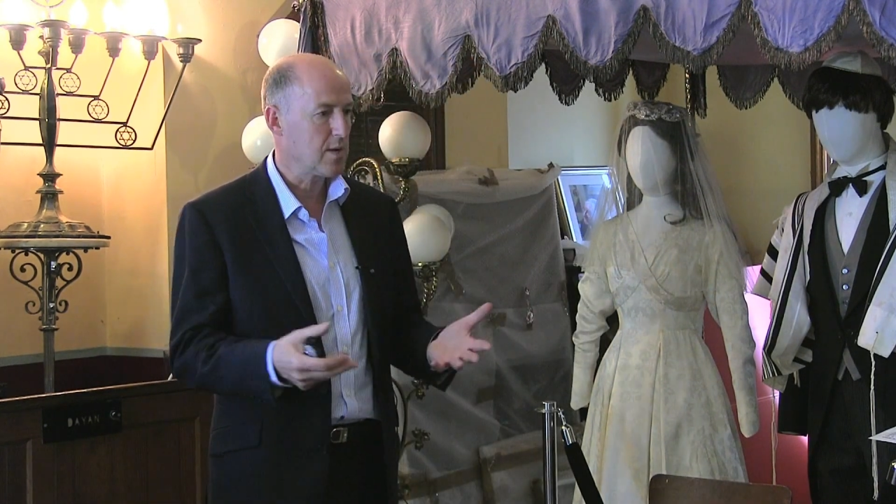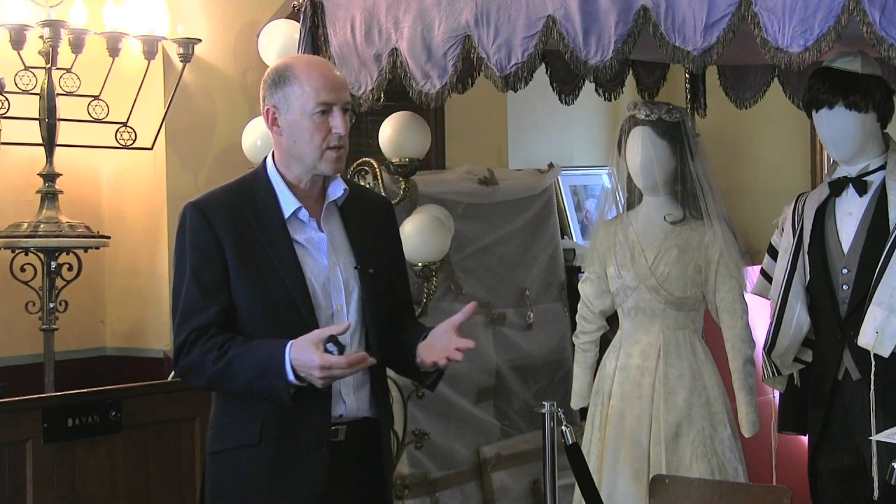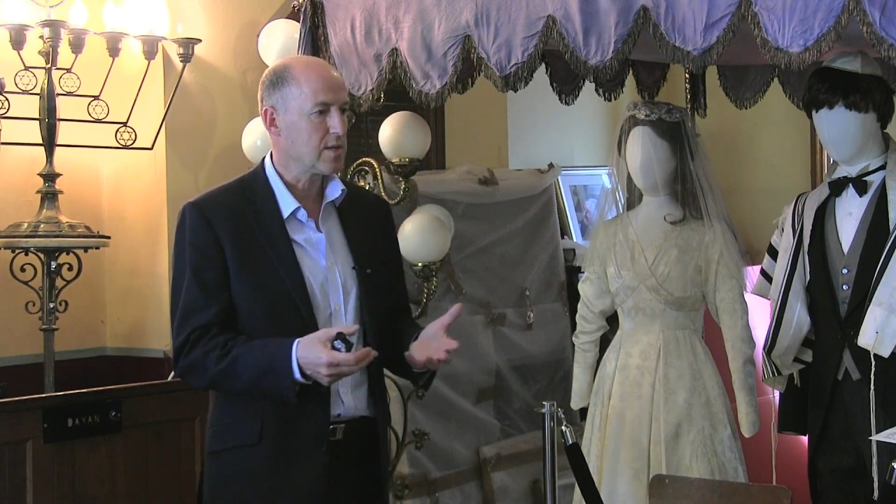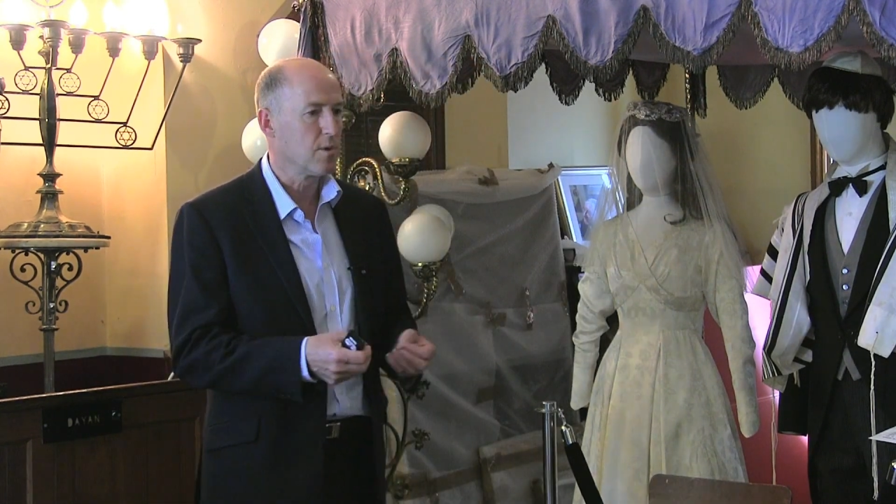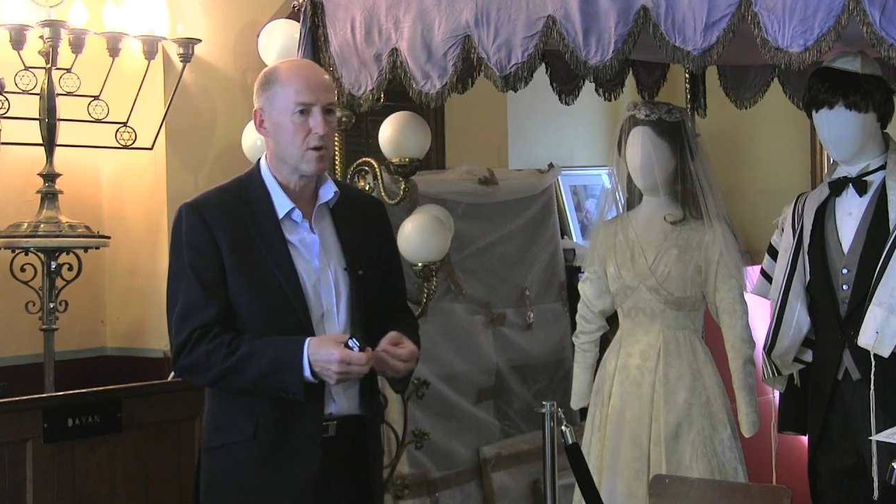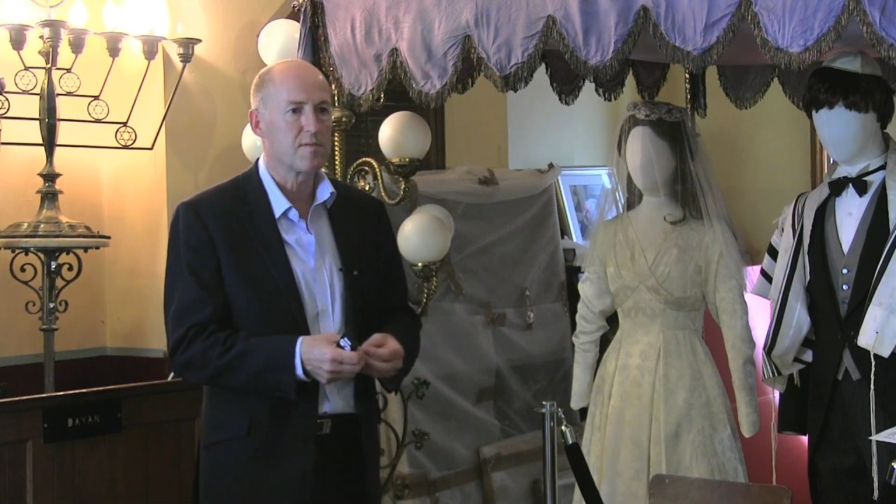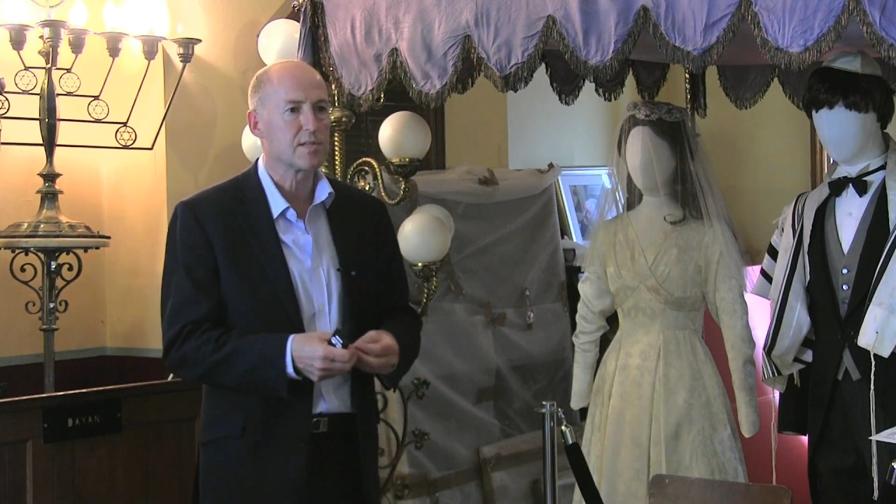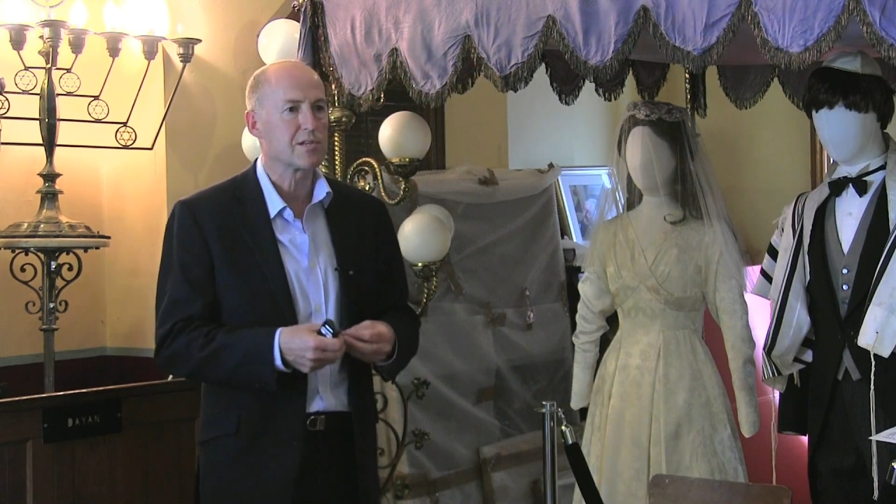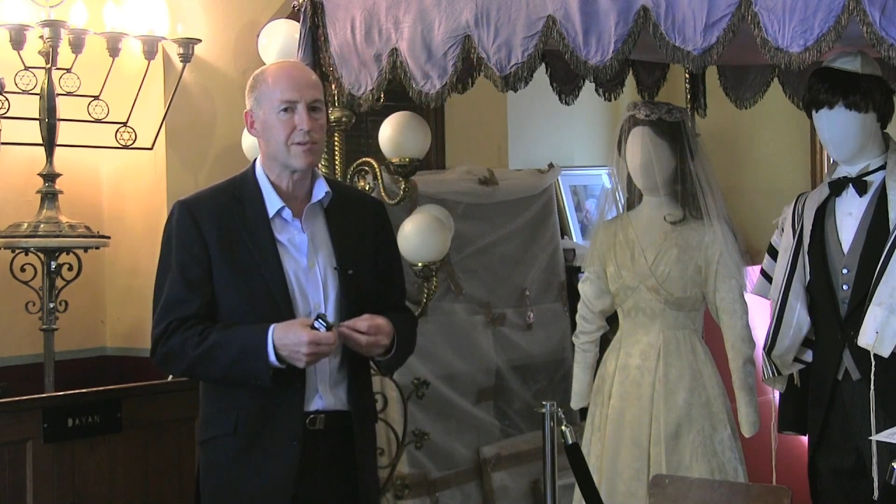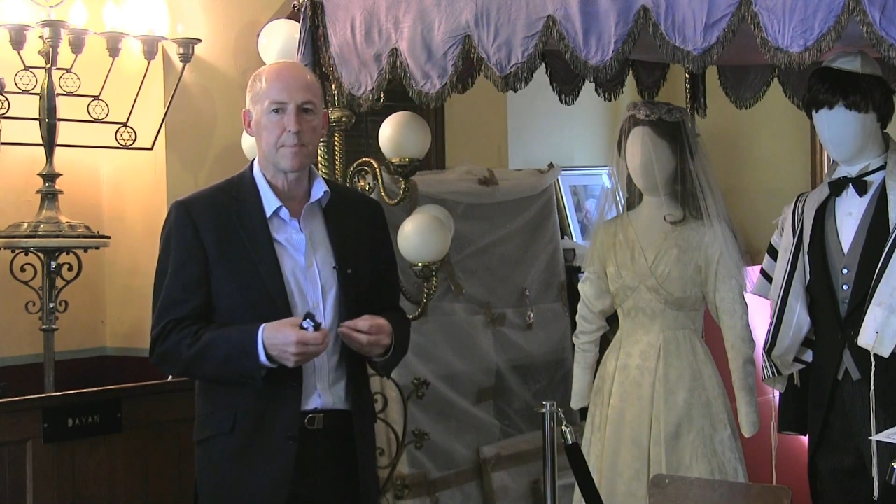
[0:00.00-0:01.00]
with him all of the
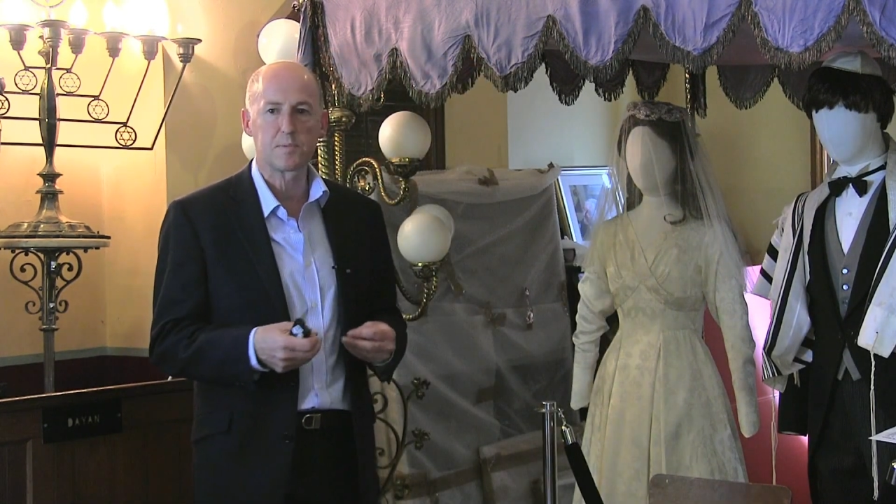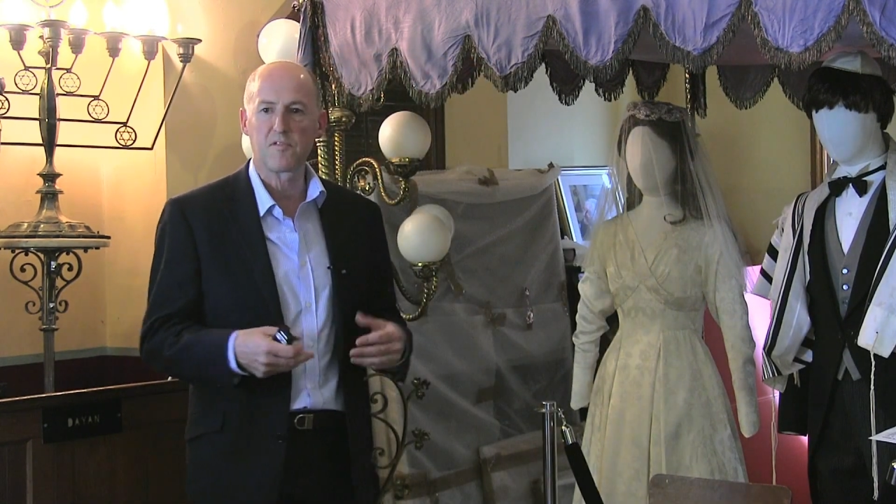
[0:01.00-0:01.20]
scraps